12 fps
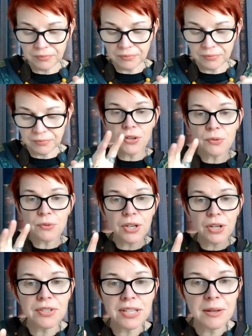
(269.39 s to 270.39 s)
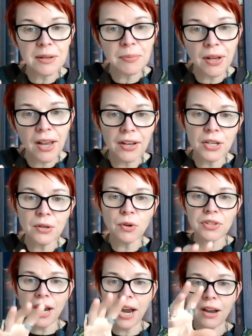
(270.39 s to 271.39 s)
If you want to go deeper and you
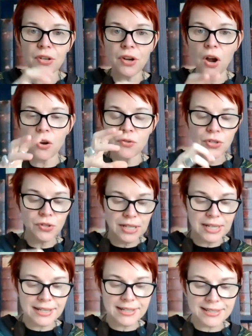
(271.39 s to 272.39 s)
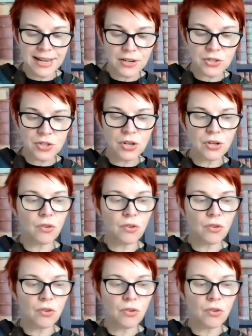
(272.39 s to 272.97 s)
want to have your own unique session,